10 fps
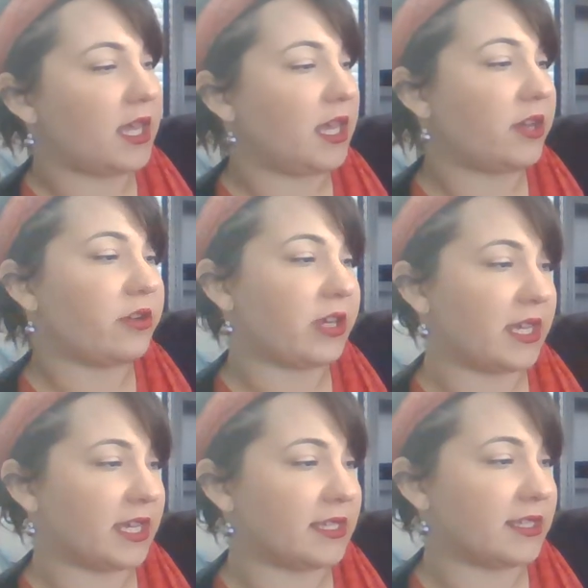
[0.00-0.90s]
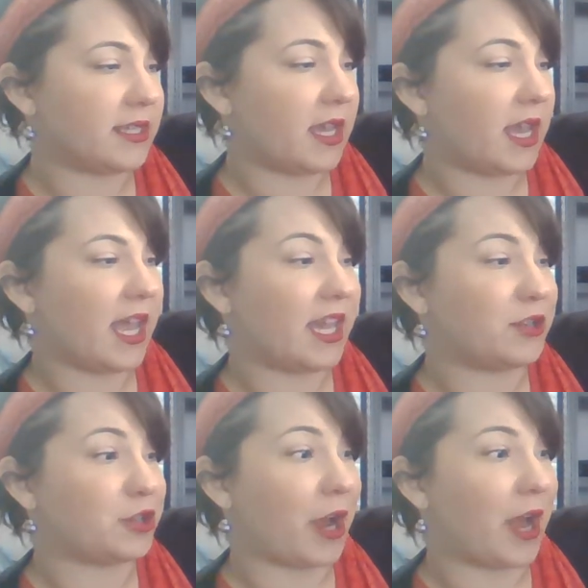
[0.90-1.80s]
Here is a
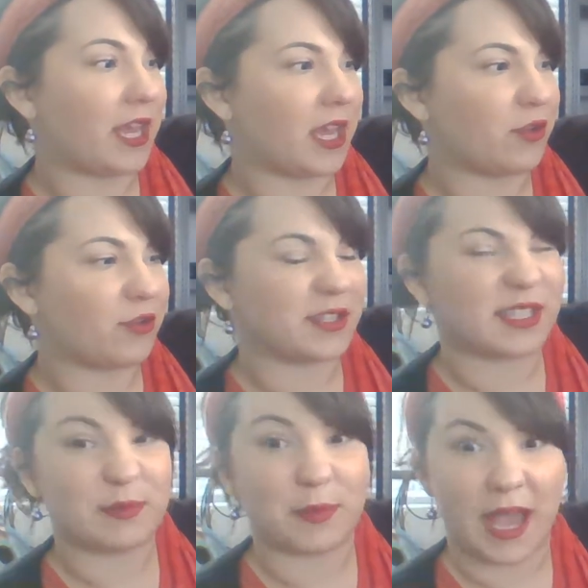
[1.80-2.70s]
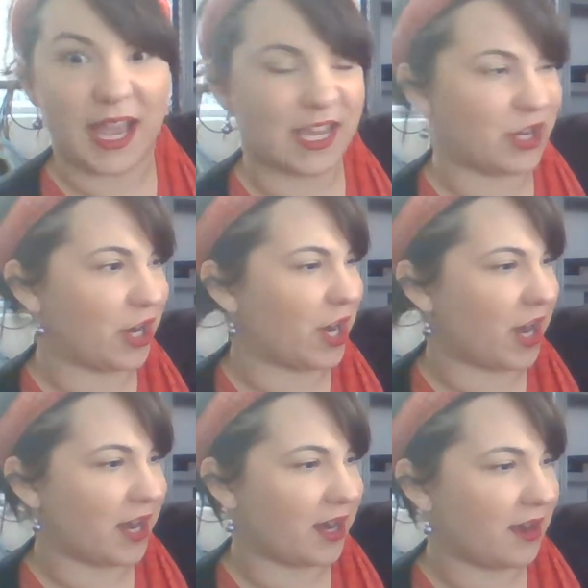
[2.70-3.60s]
triangle
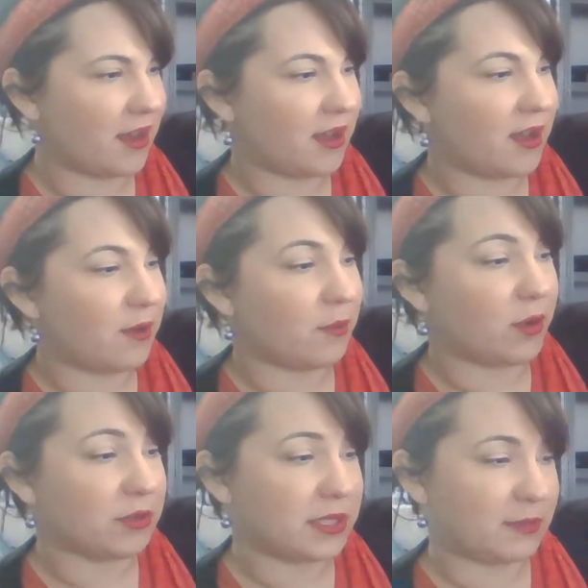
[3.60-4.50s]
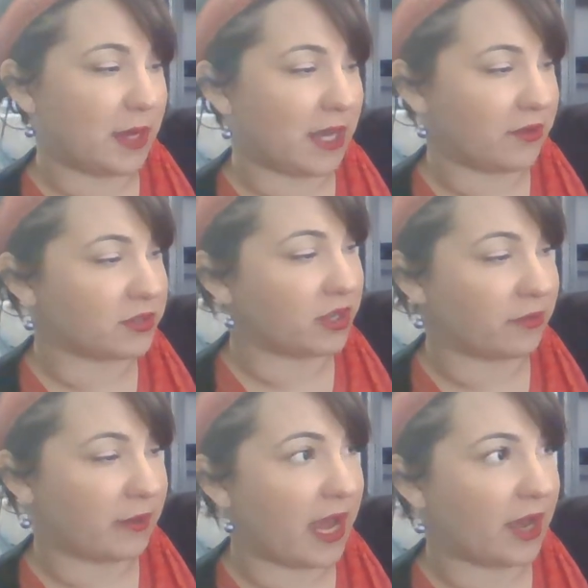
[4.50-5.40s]
spider. Most spiders
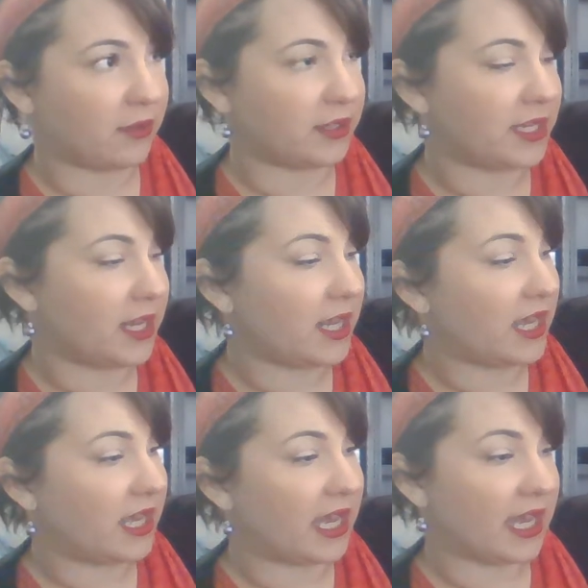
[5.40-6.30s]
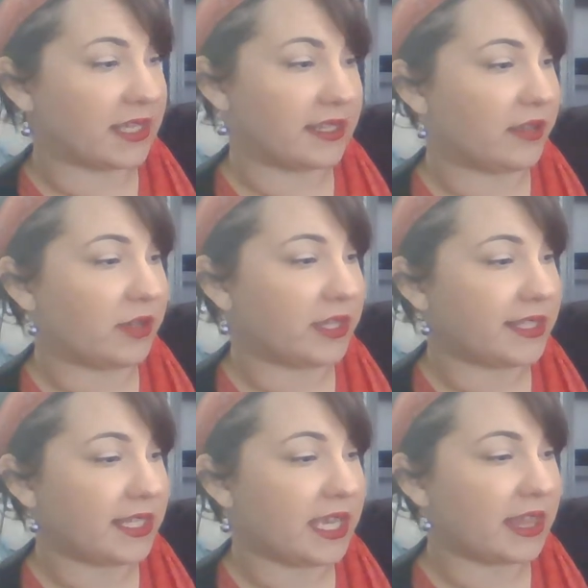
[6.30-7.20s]
are round. As you can
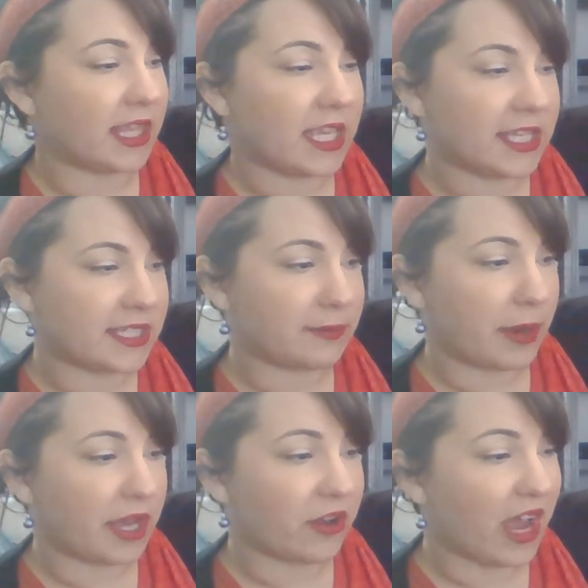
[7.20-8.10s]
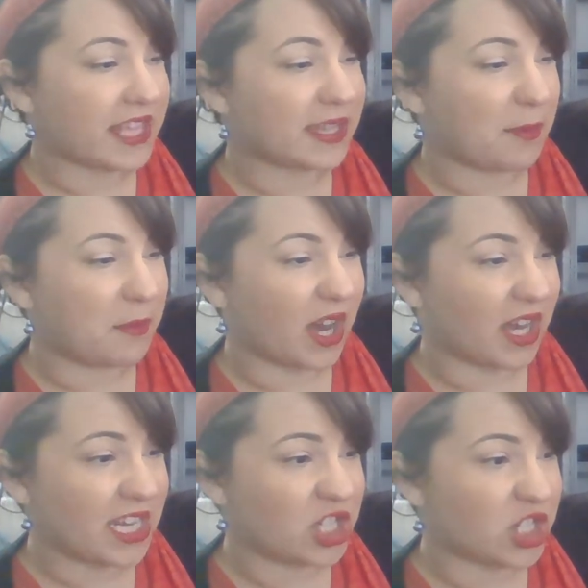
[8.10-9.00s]
see, this spider has a
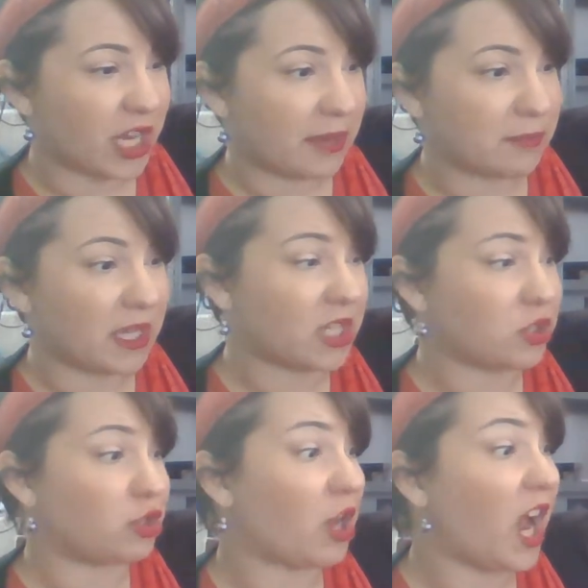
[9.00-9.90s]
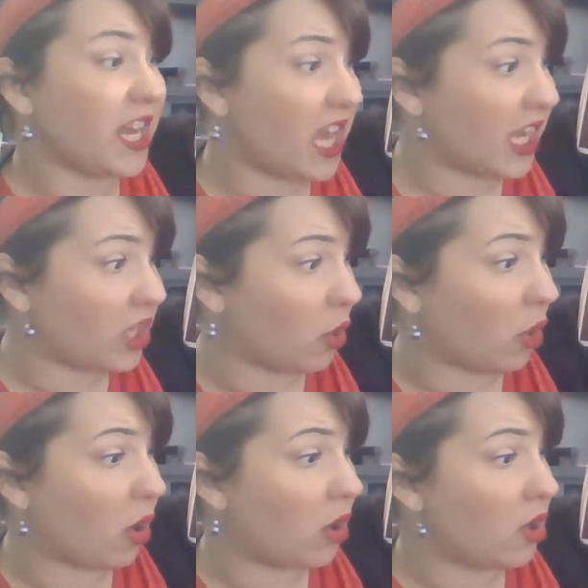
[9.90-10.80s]
body shaped like a
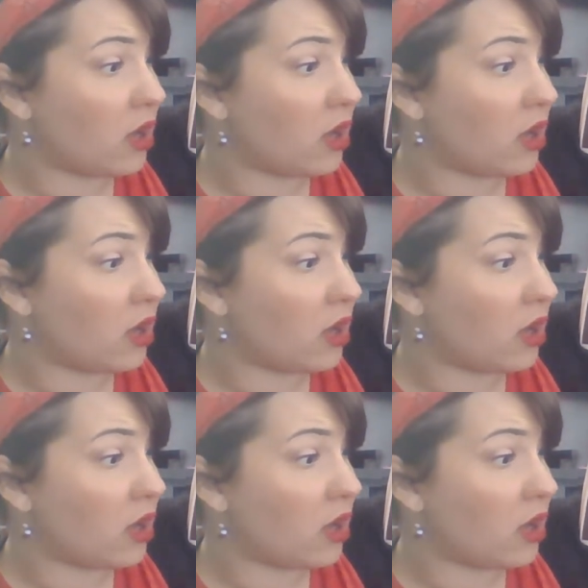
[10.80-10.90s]
triangle.